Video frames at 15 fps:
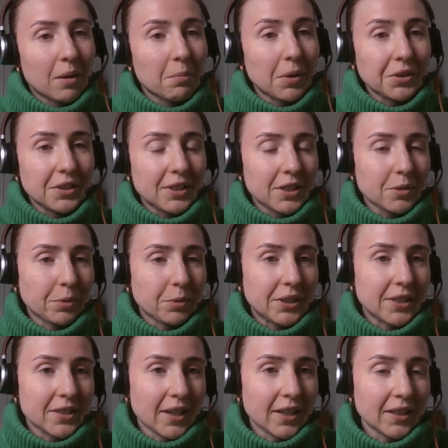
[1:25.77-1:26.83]
multidisciplinary
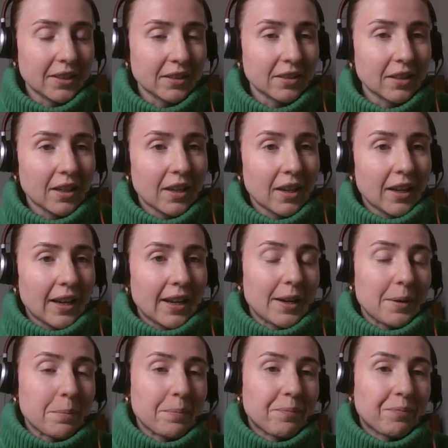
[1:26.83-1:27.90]
design
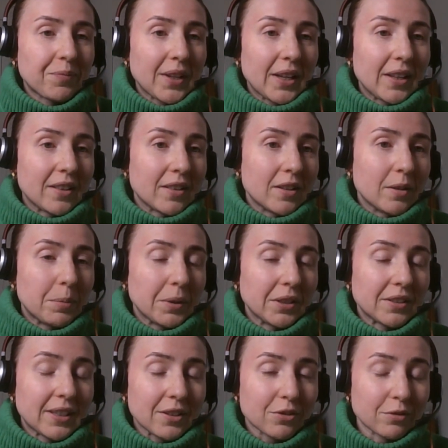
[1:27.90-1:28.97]
in the built
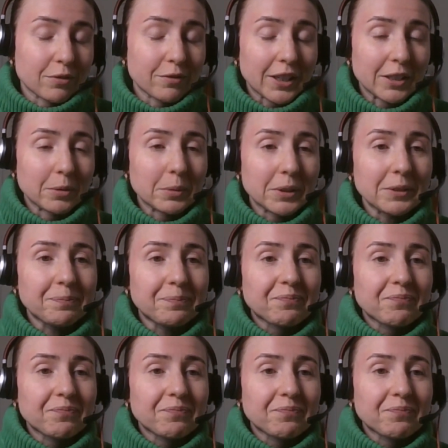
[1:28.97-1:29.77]
and natural environment.